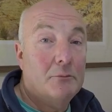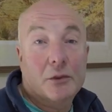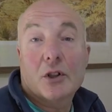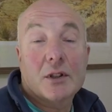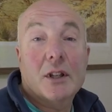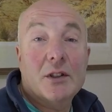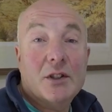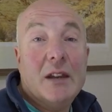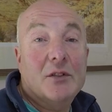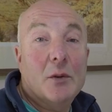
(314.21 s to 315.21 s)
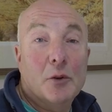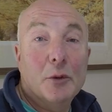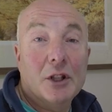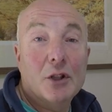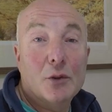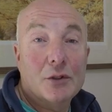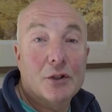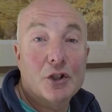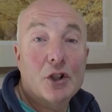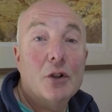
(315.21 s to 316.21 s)
because it saves them the money going to the
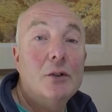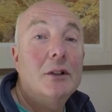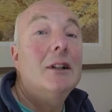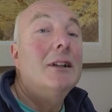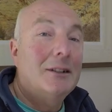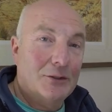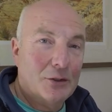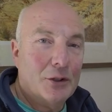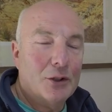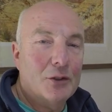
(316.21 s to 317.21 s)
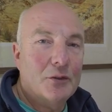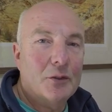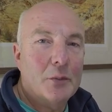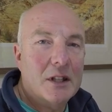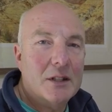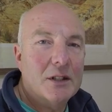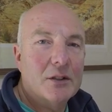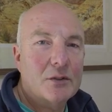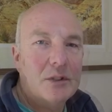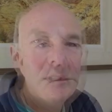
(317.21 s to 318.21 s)
show, so they can offer better
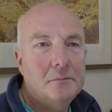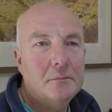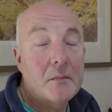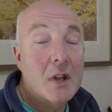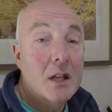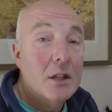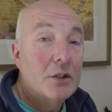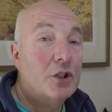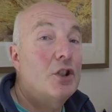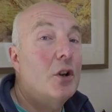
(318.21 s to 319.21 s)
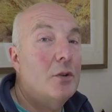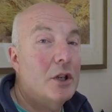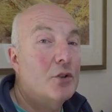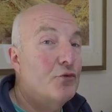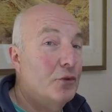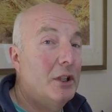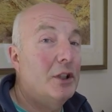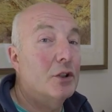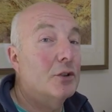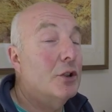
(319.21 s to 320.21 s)
deals. The show is really
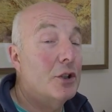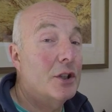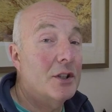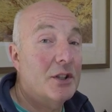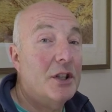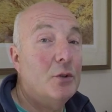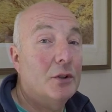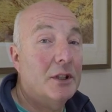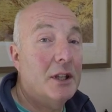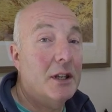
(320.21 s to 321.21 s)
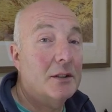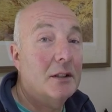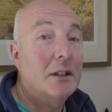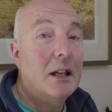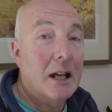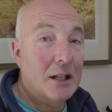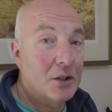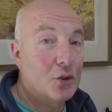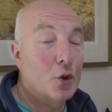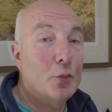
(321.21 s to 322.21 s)
good because you can see all the kit and
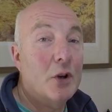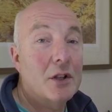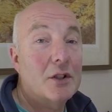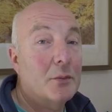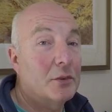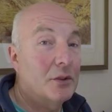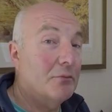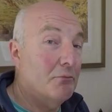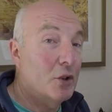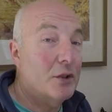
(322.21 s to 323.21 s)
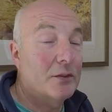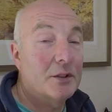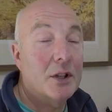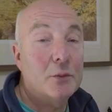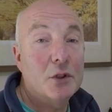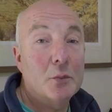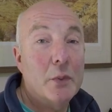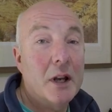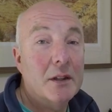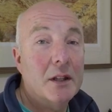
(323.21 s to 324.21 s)
it's all priced up, and most of the time you can
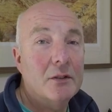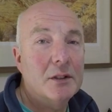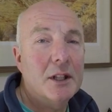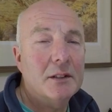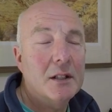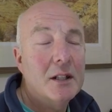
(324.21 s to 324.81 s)
buy it there and then.